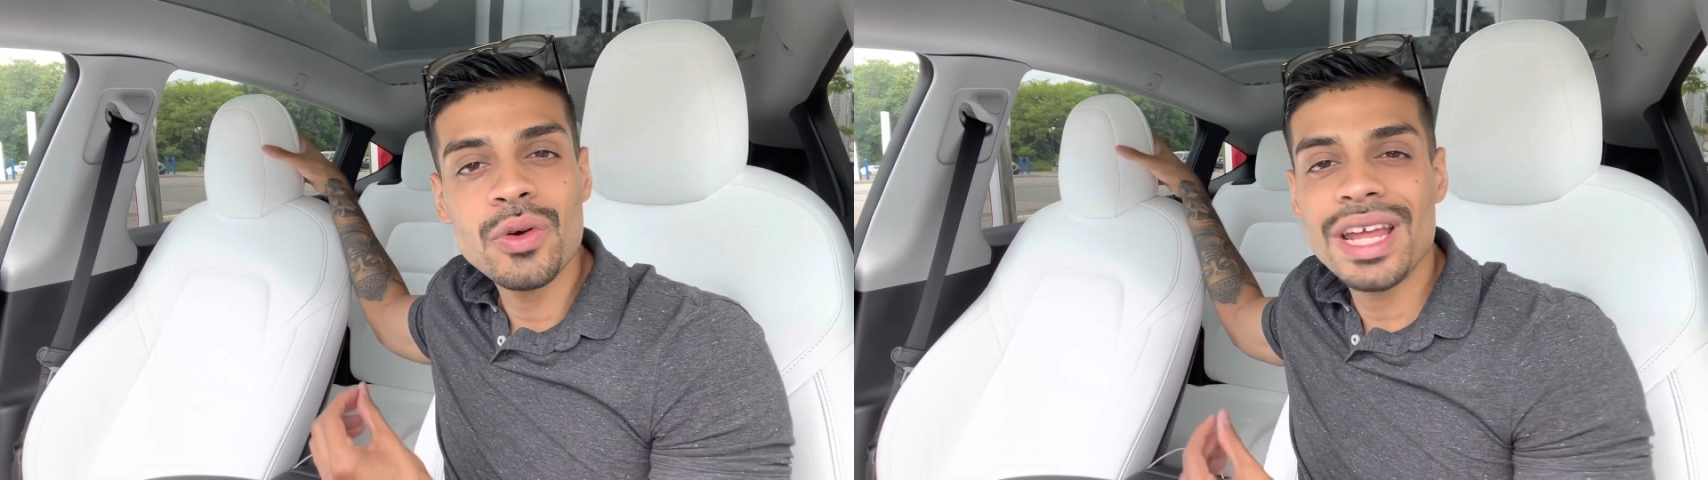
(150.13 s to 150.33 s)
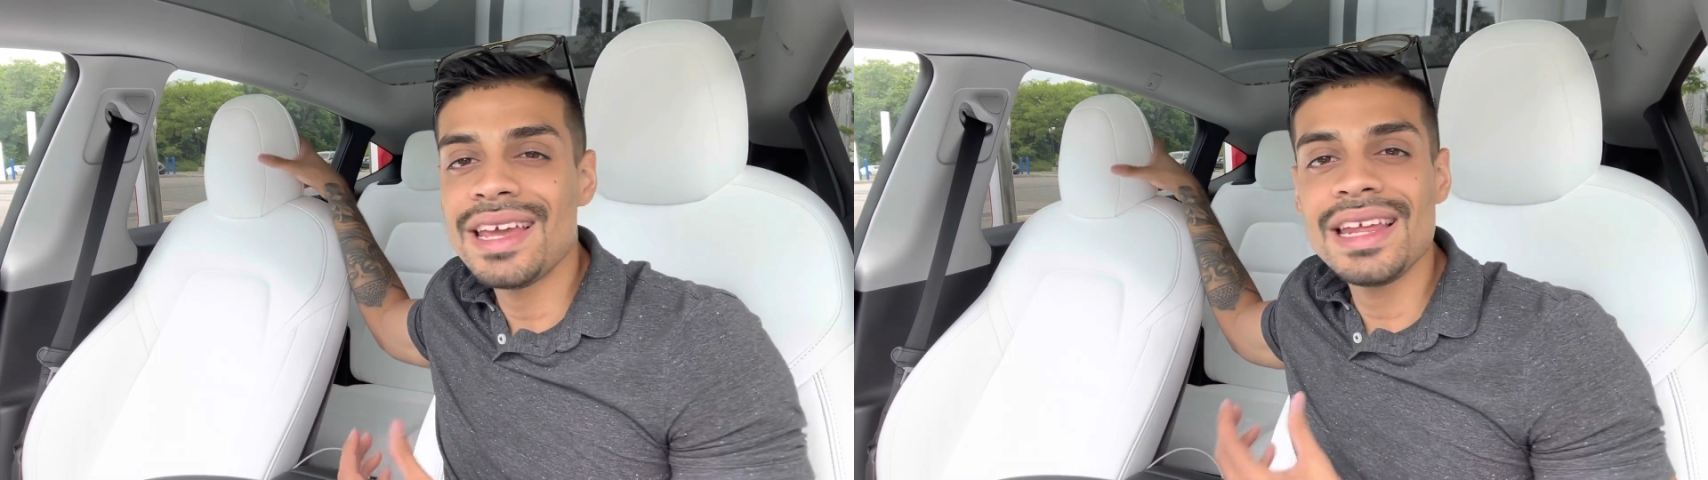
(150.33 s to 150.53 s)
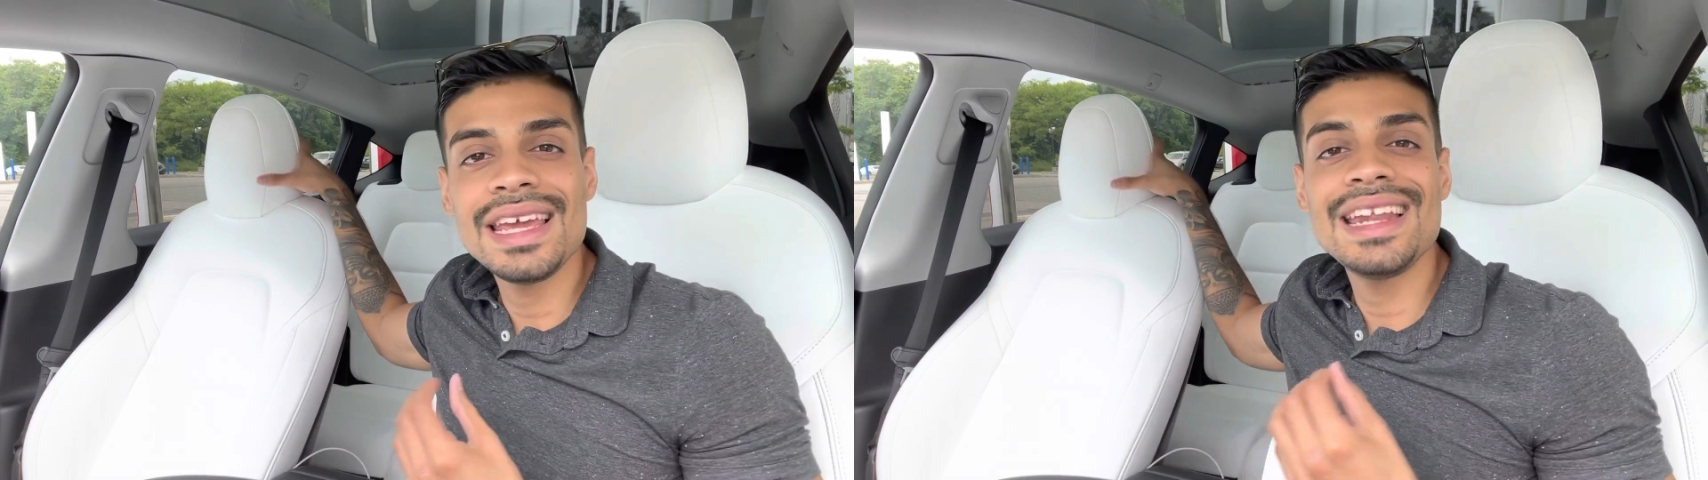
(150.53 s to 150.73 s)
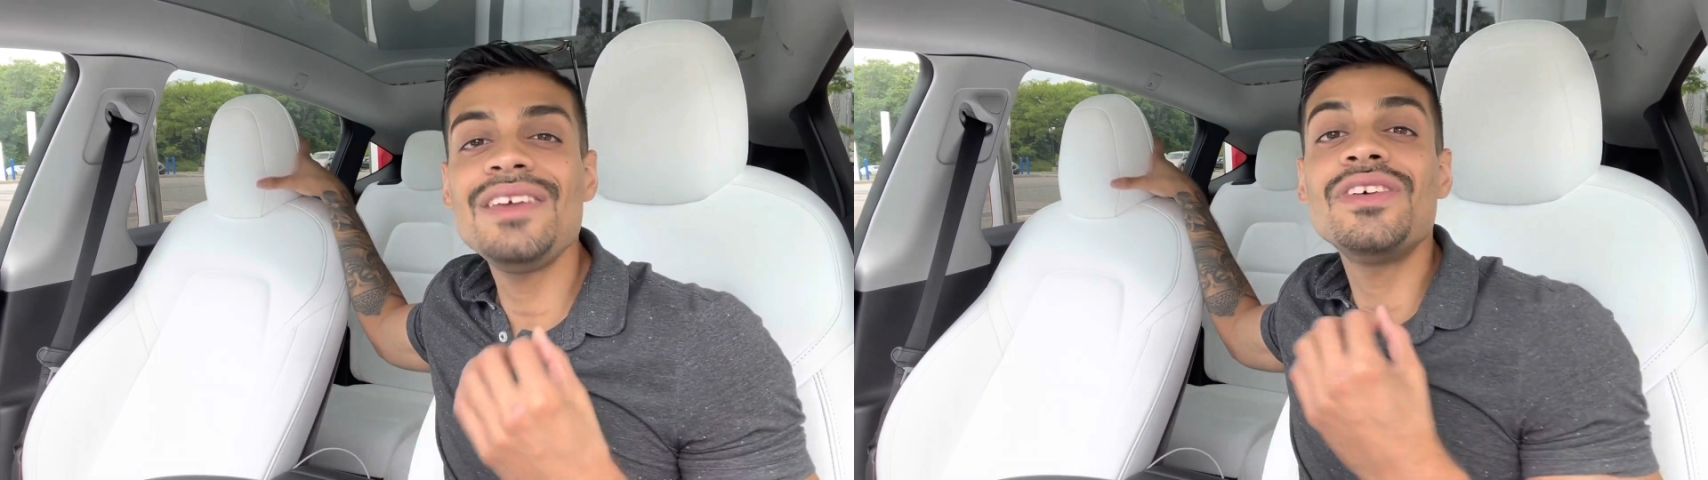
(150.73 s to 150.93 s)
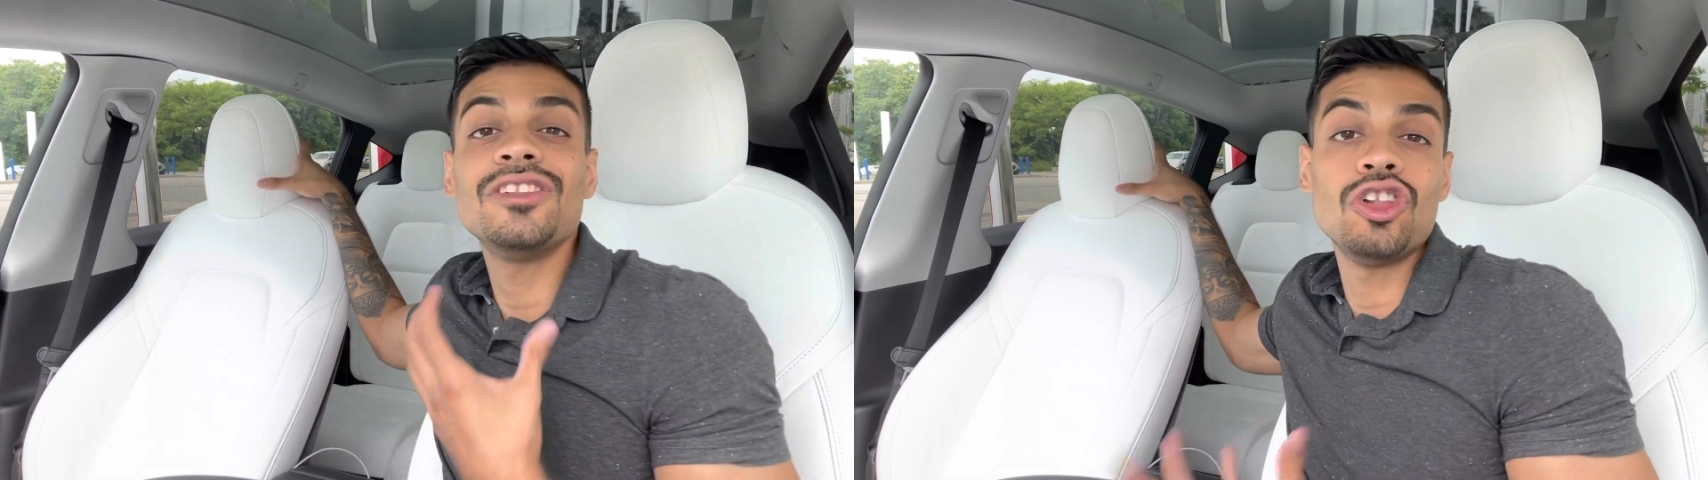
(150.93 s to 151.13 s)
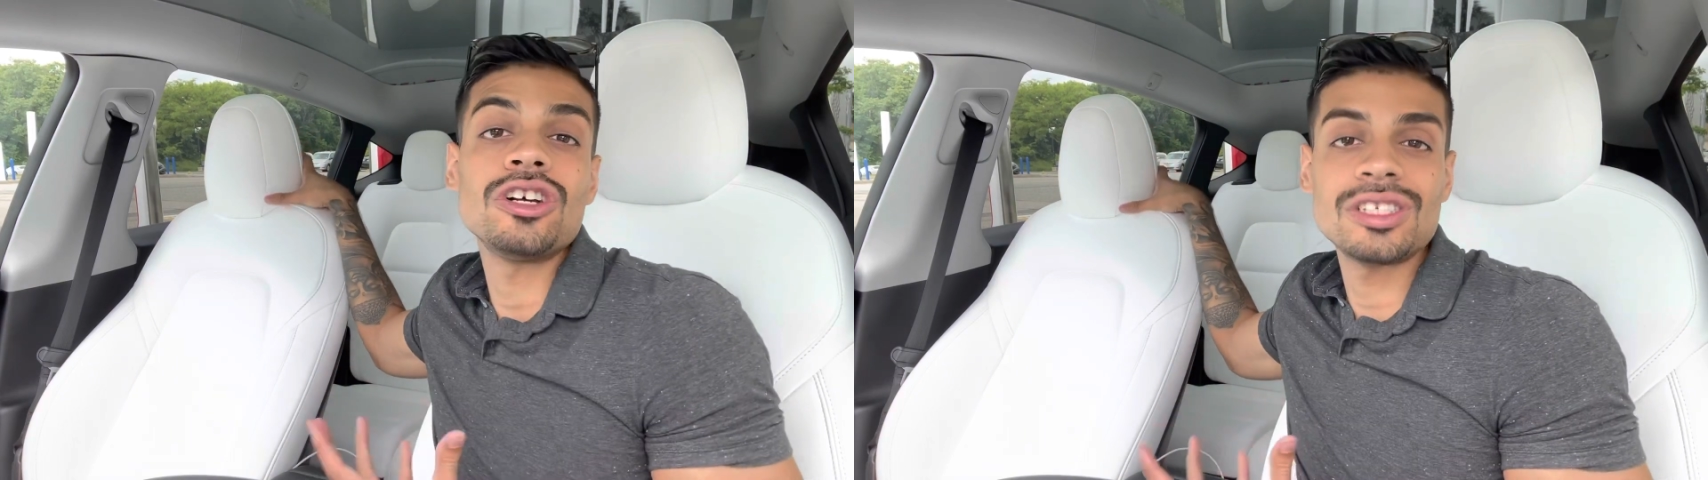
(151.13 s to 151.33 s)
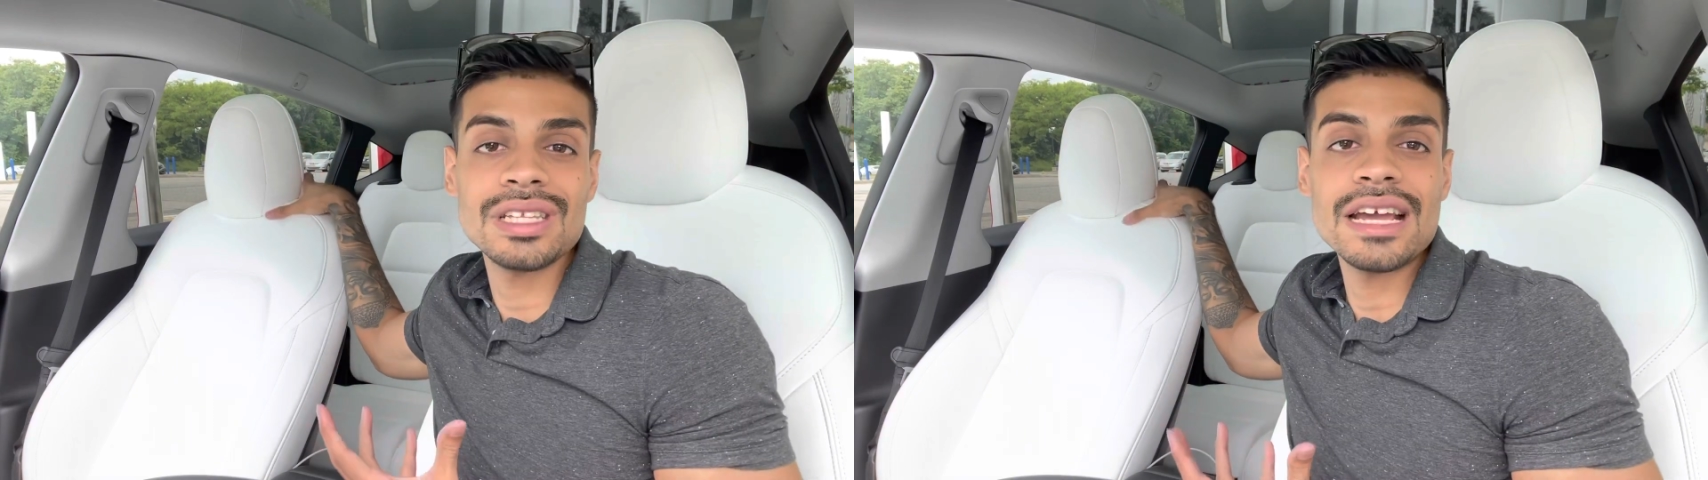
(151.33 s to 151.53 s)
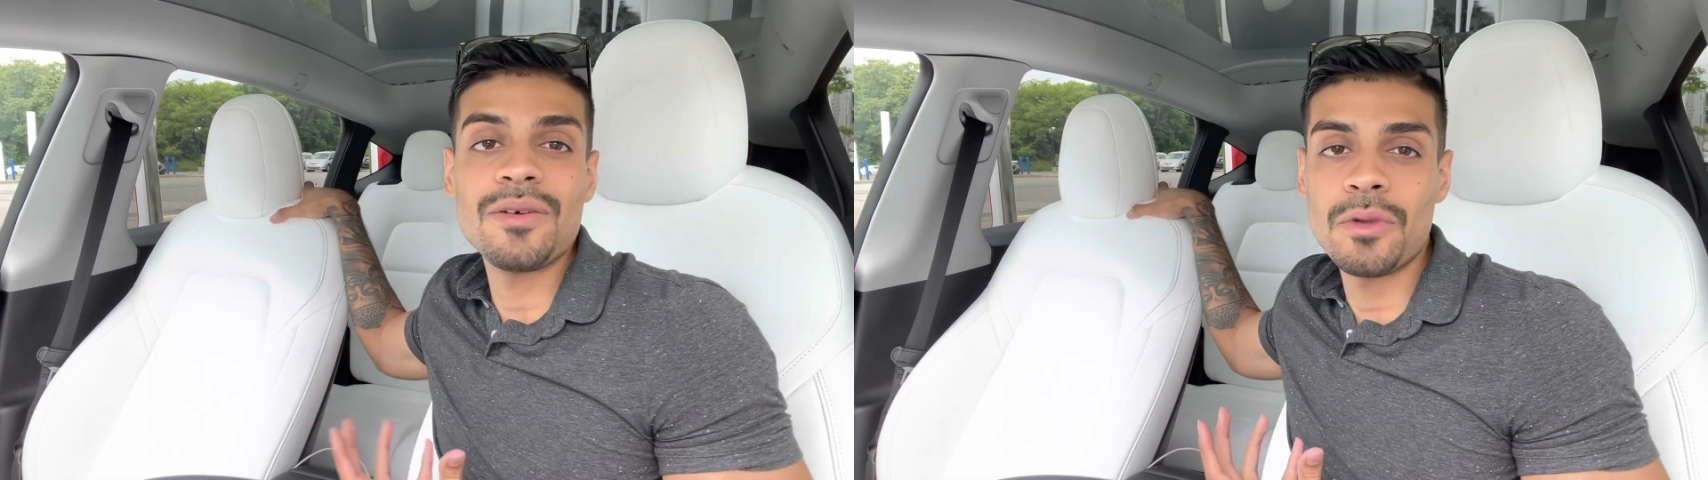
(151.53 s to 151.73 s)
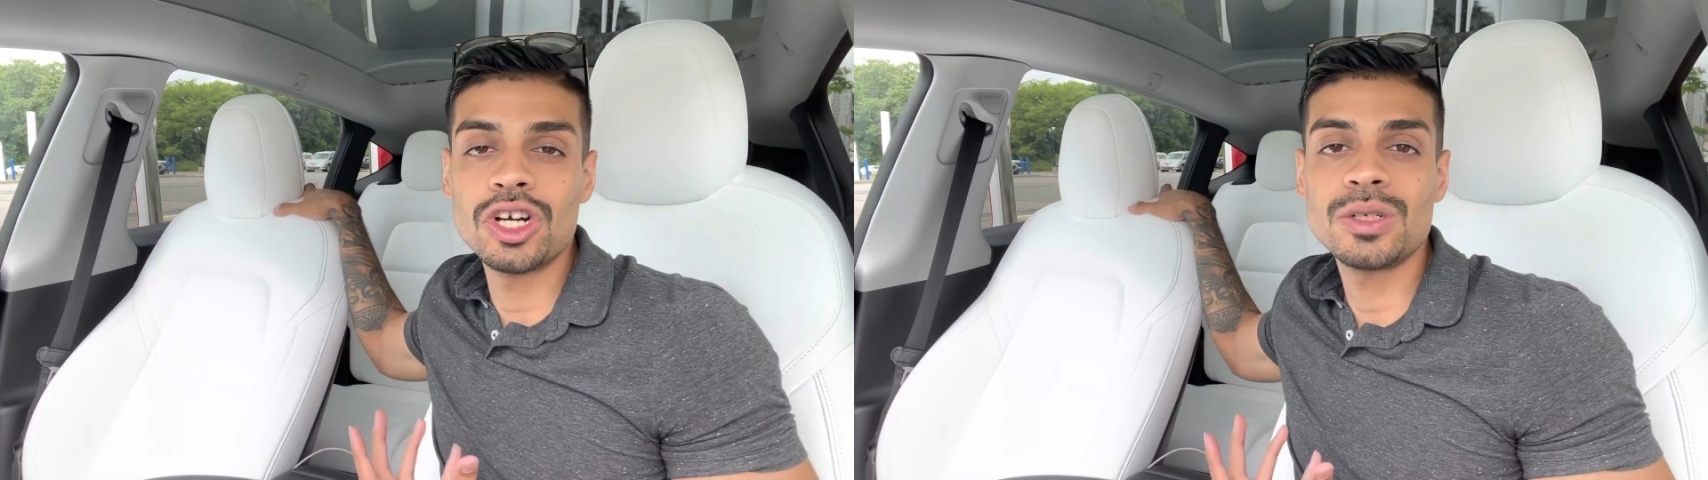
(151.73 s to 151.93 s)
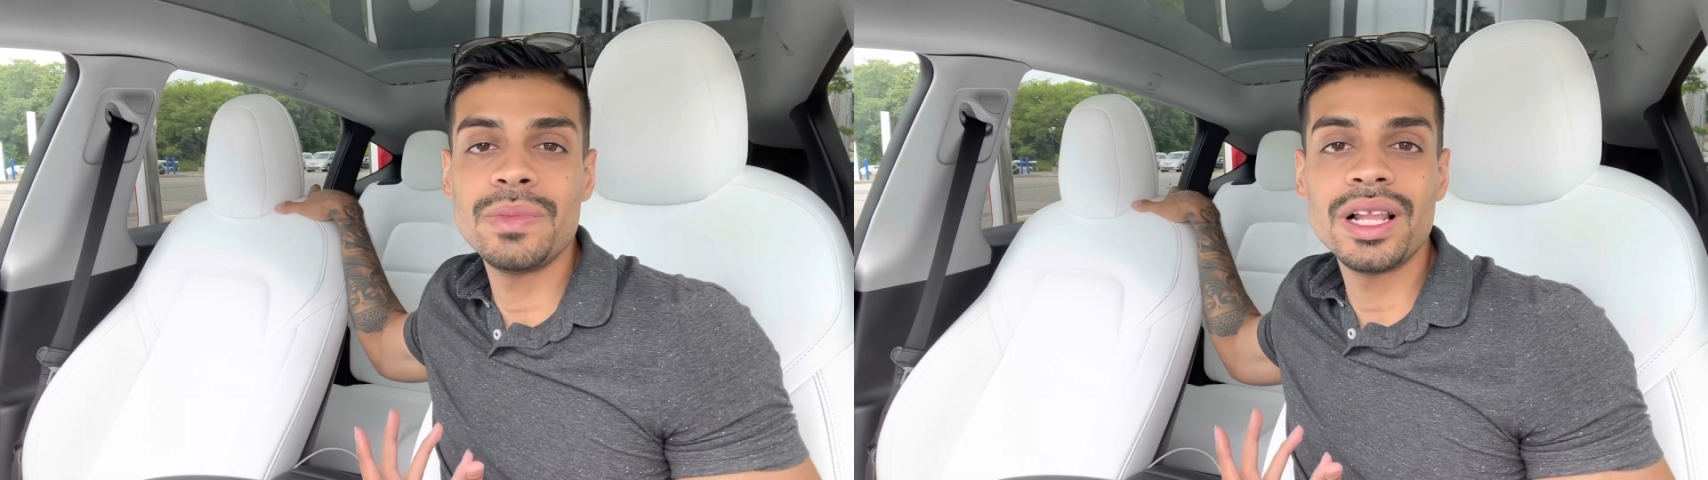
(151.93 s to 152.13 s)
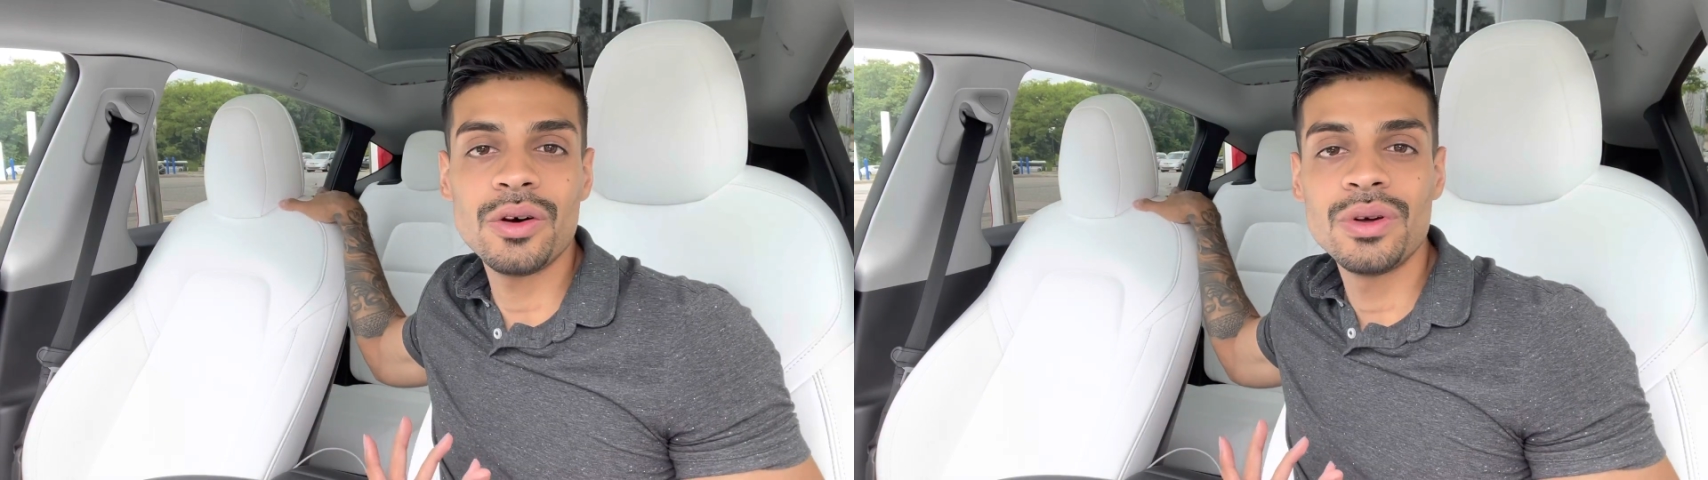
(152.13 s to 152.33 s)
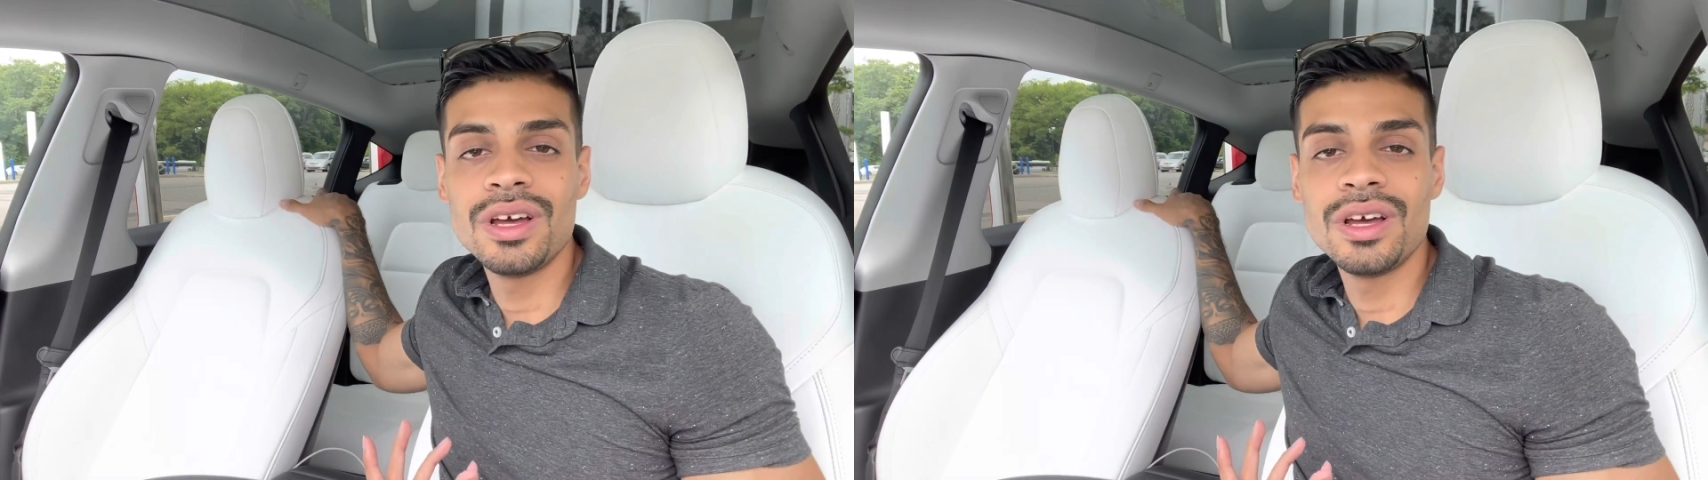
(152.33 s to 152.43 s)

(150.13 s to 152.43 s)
It even looks like a marshmallow.